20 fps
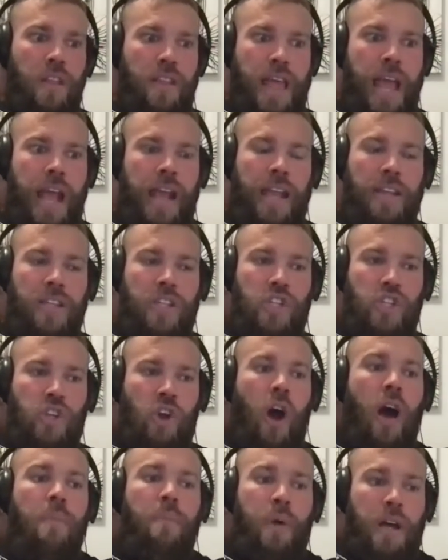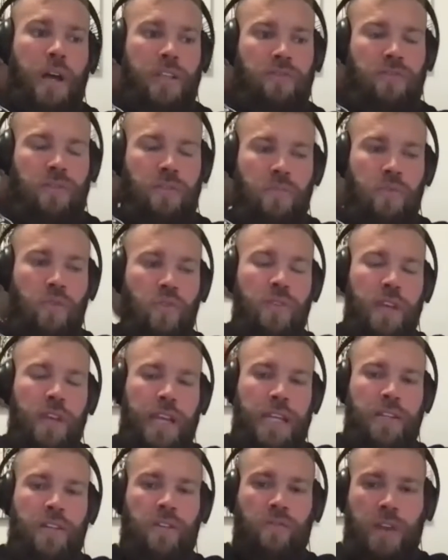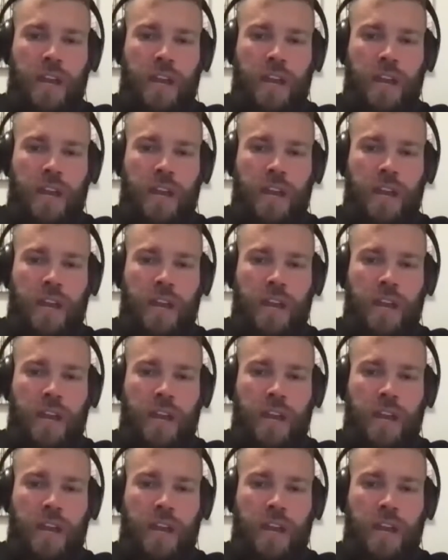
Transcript: that can stop us from moving into